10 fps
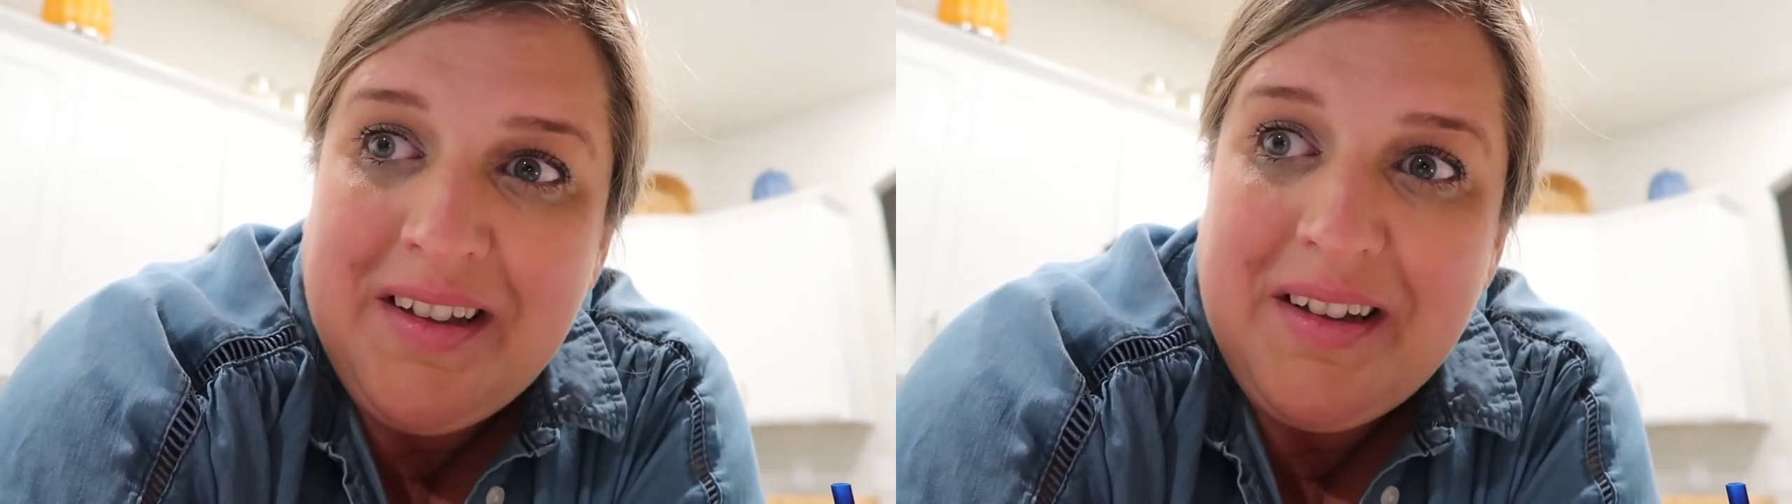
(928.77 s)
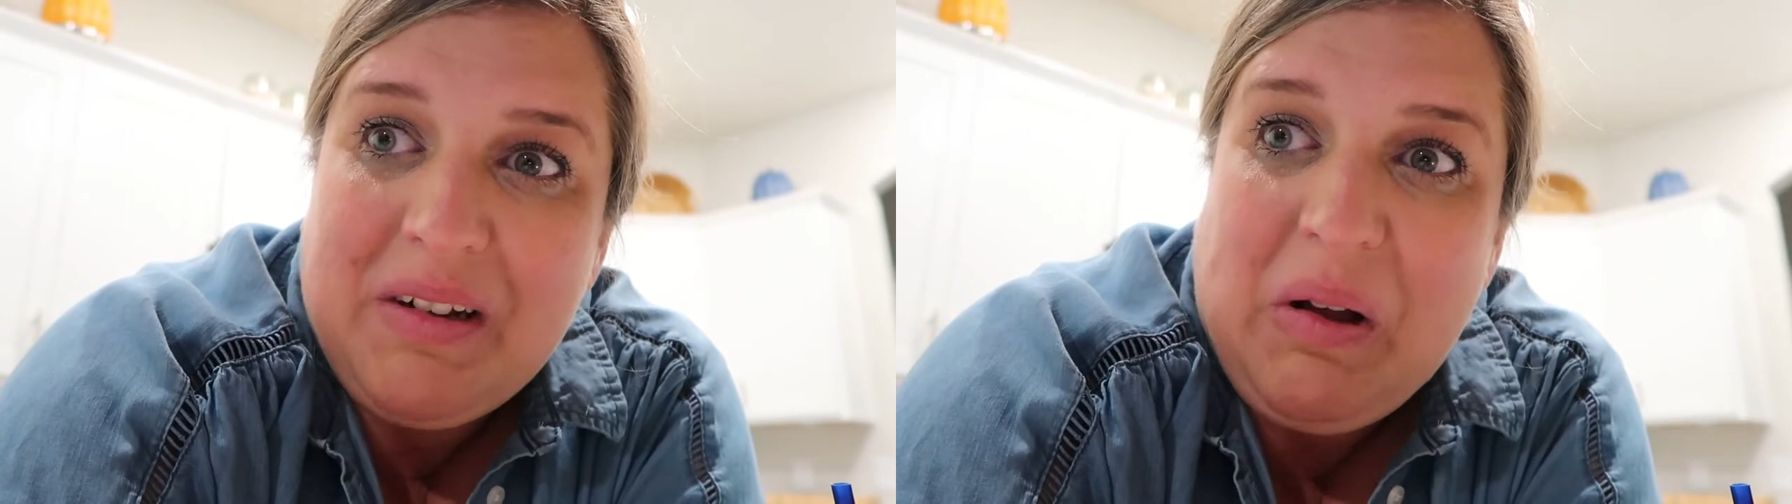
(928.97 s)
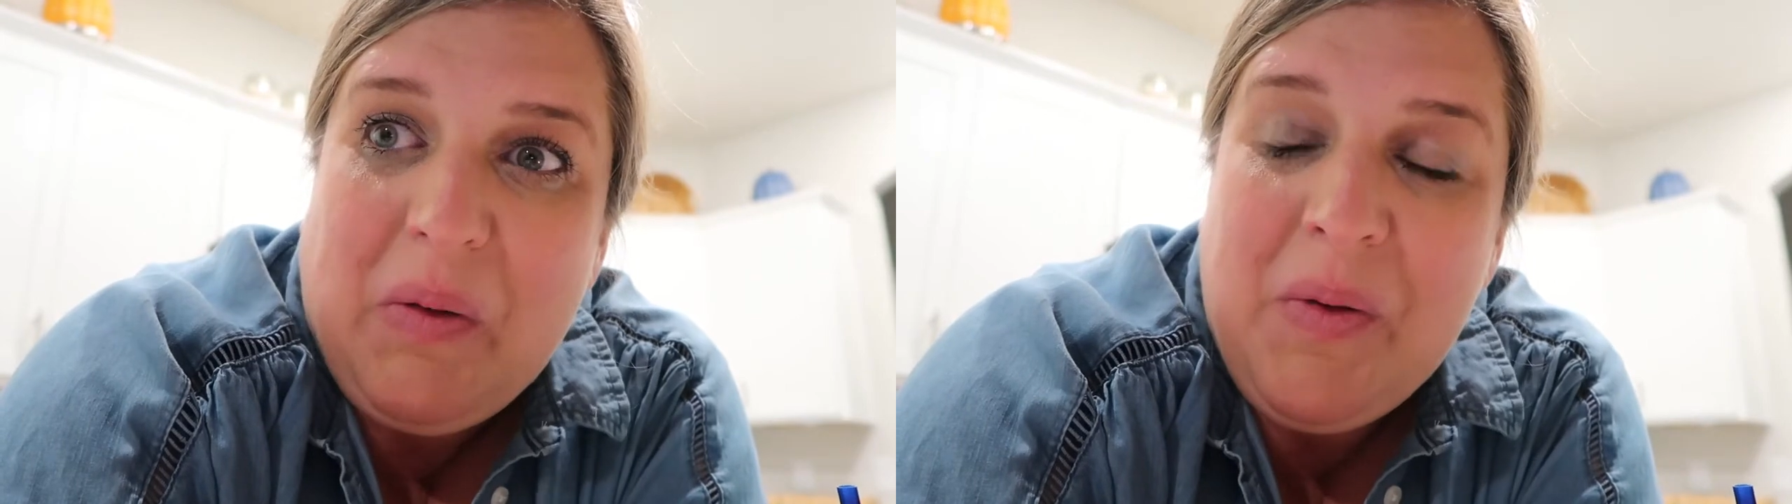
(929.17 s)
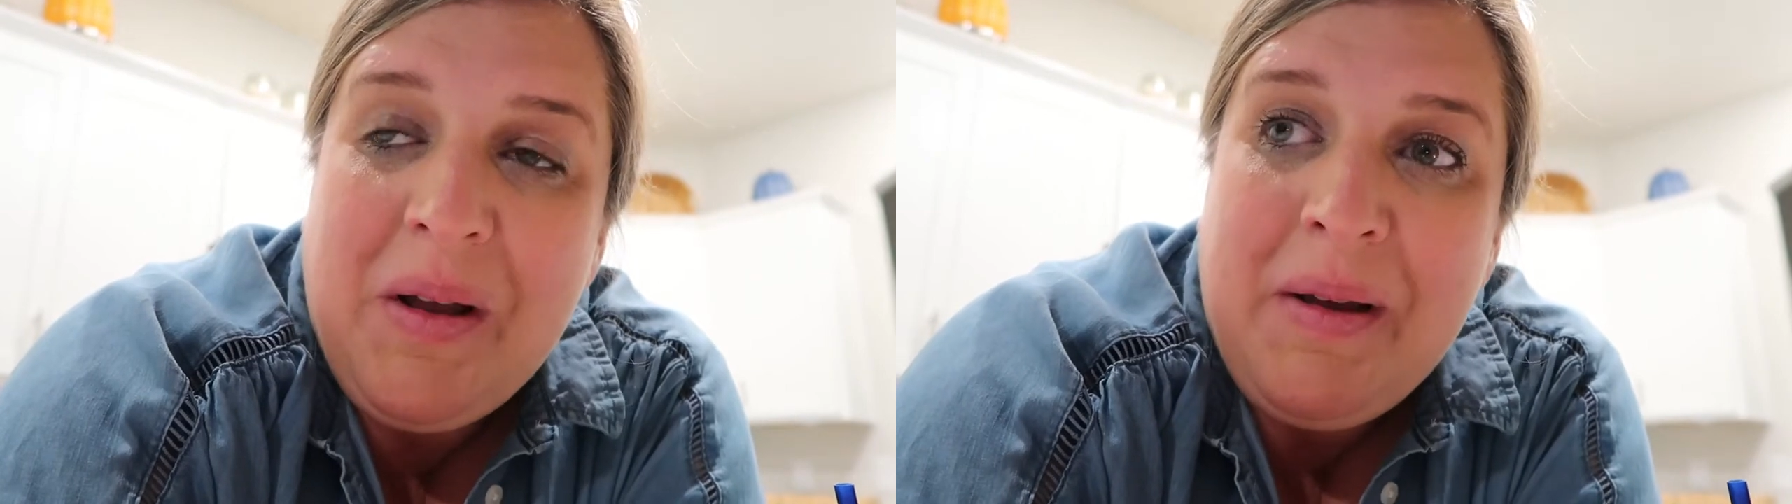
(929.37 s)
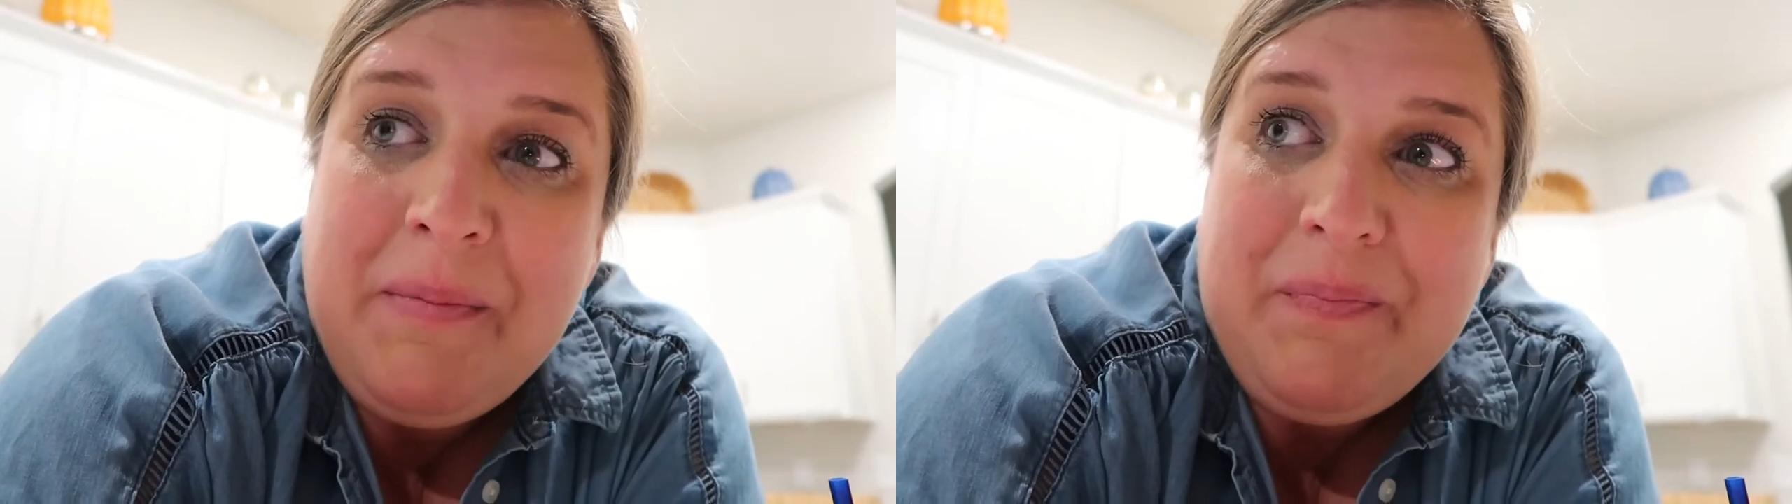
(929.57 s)
You know,
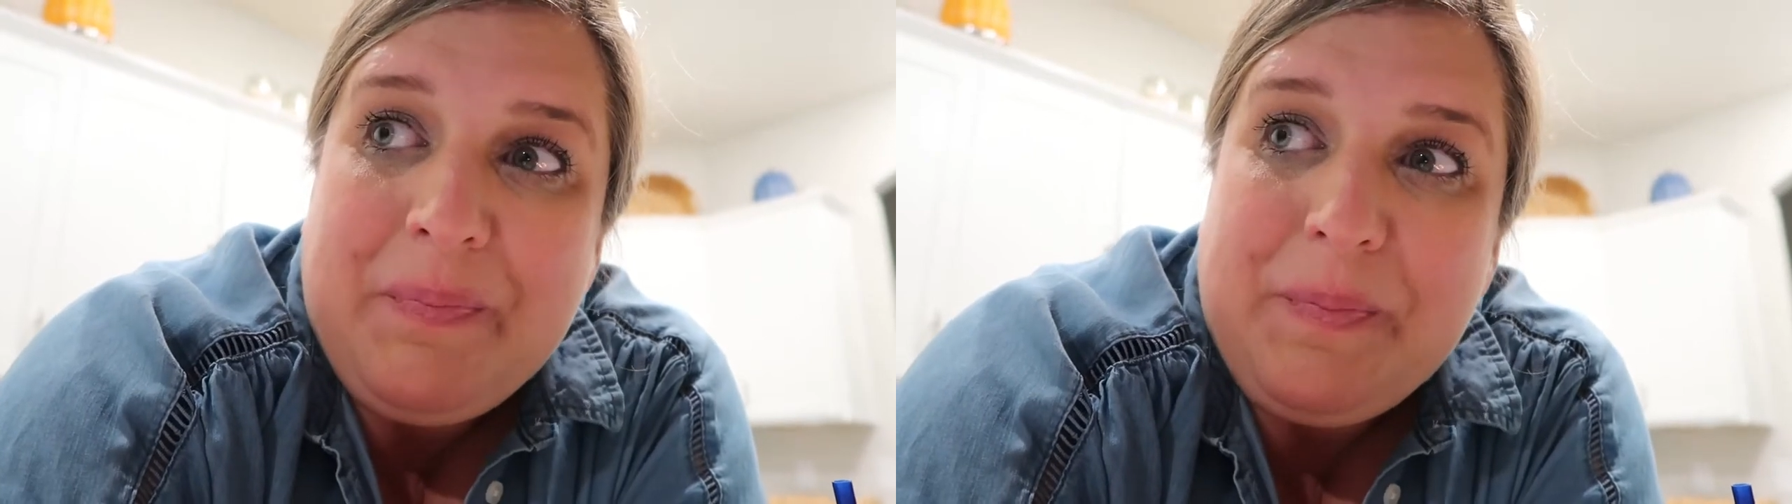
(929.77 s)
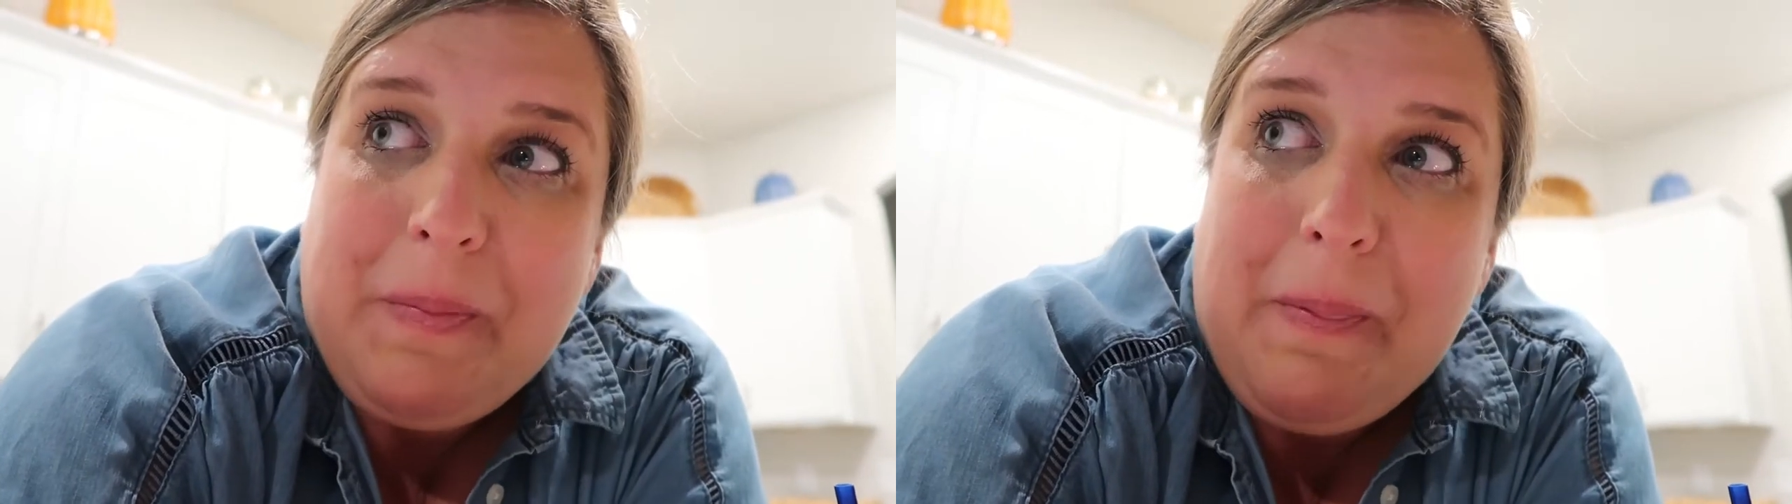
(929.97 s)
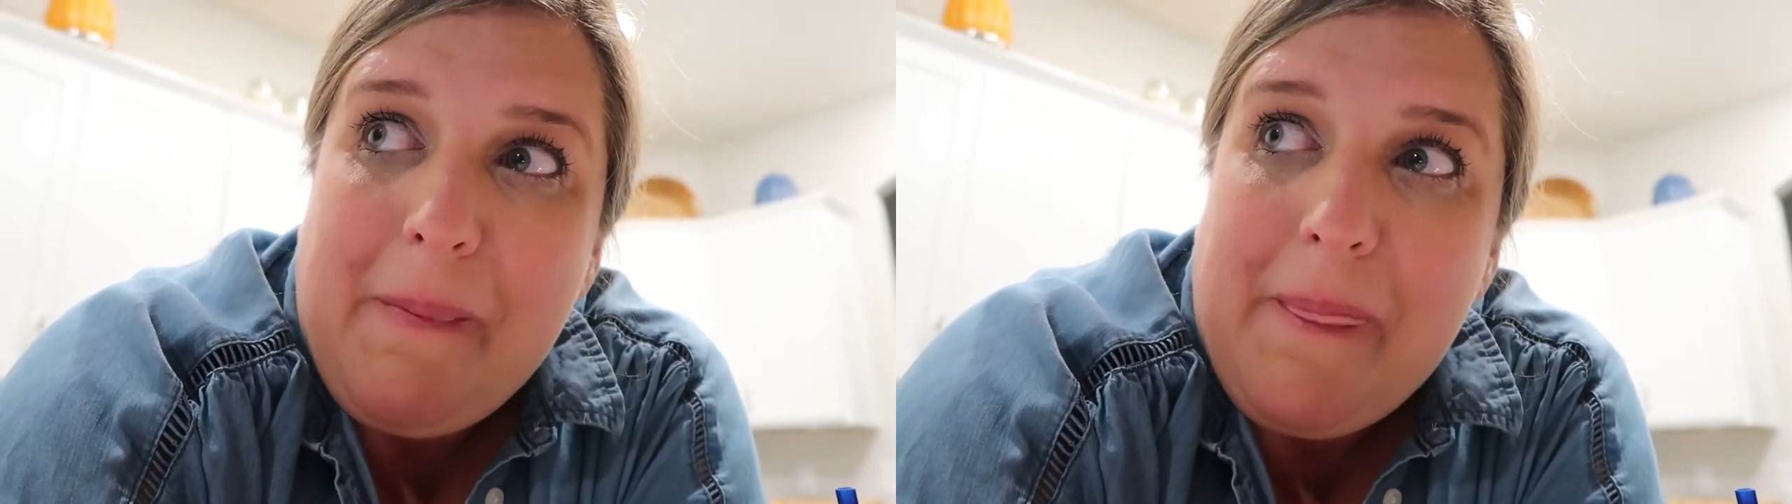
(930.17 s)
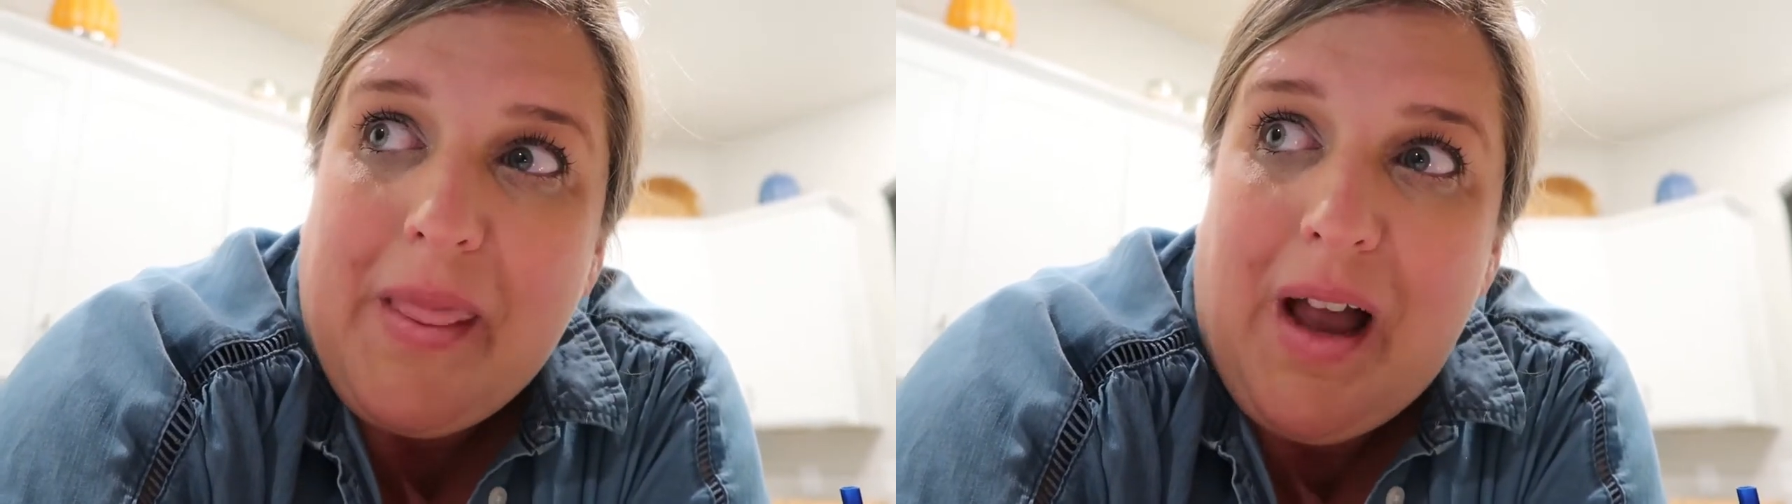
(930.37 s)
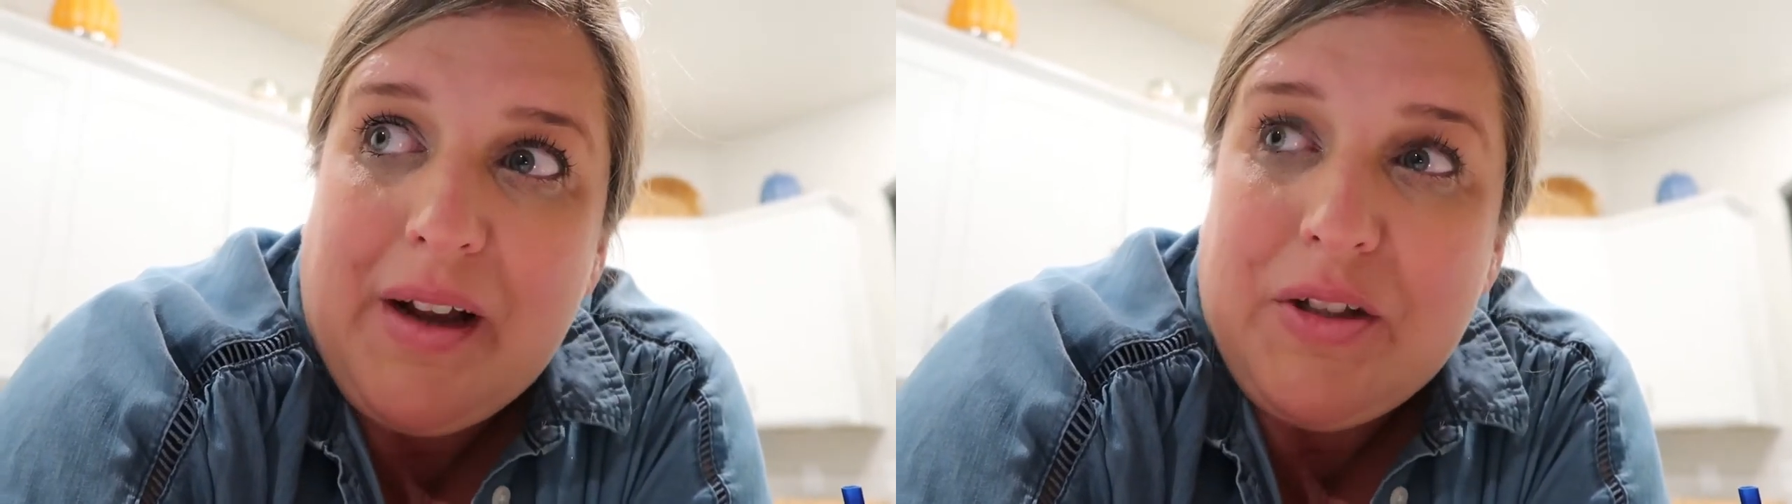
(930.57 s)

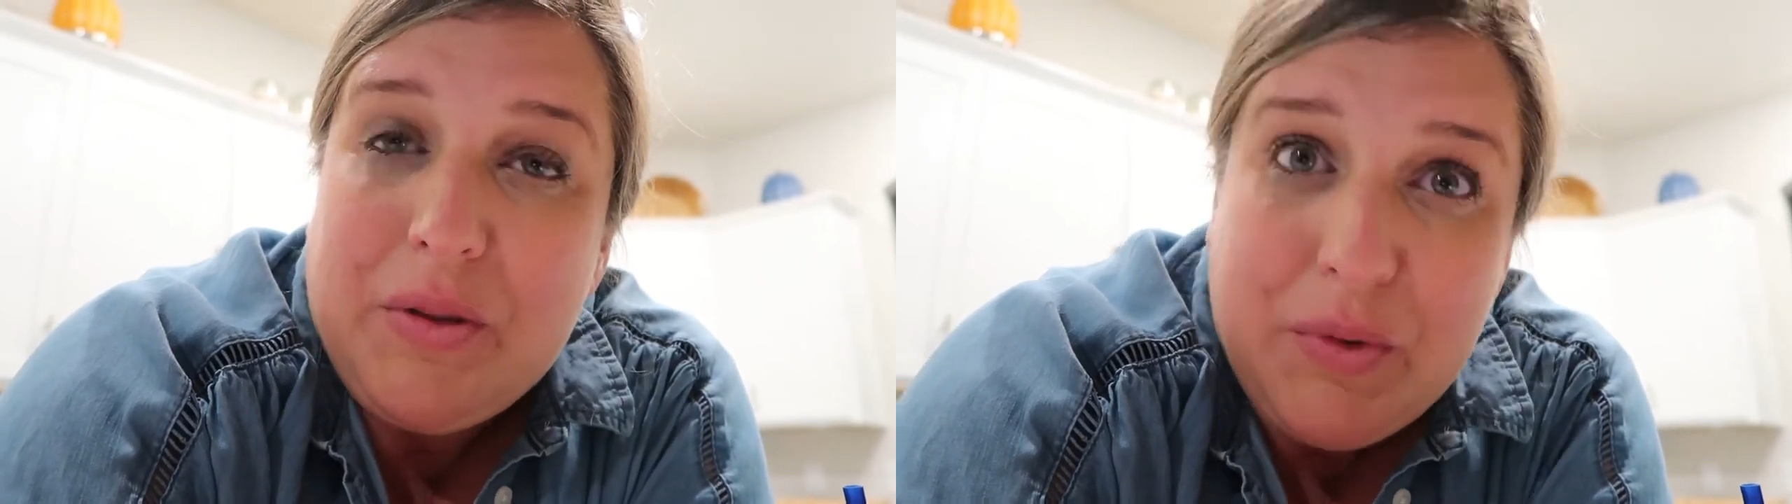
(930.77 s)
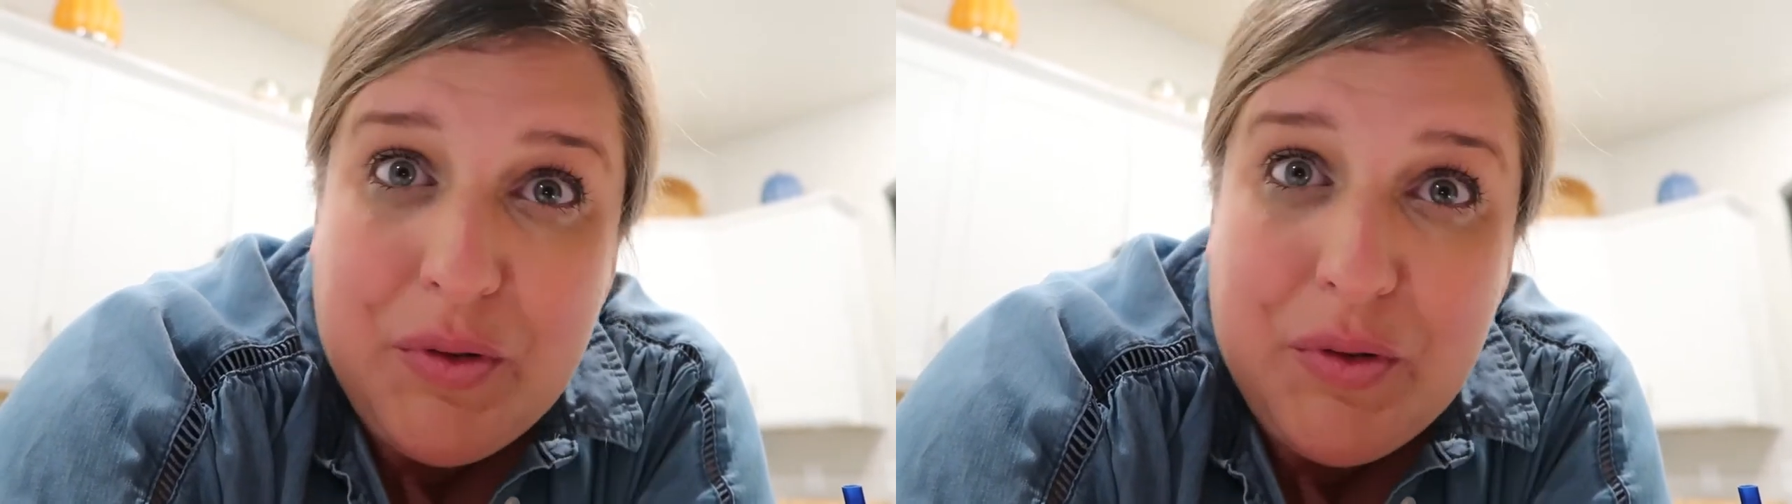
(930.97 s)
I just was